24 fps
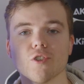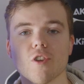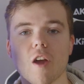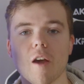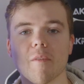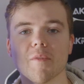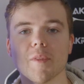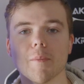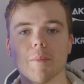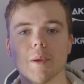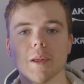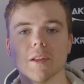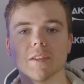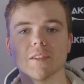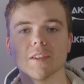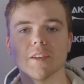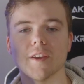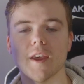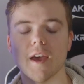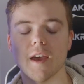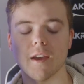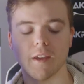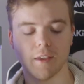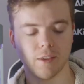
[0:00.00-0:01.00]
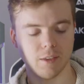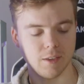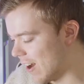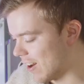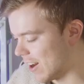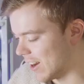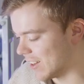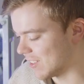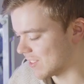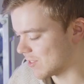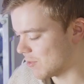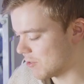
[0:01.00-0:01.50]
off the build today. All
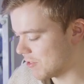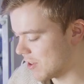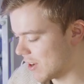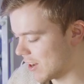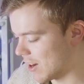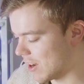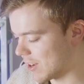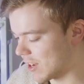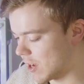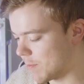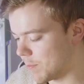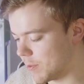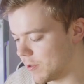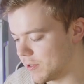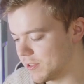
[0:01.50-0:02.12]
right, so we got a couple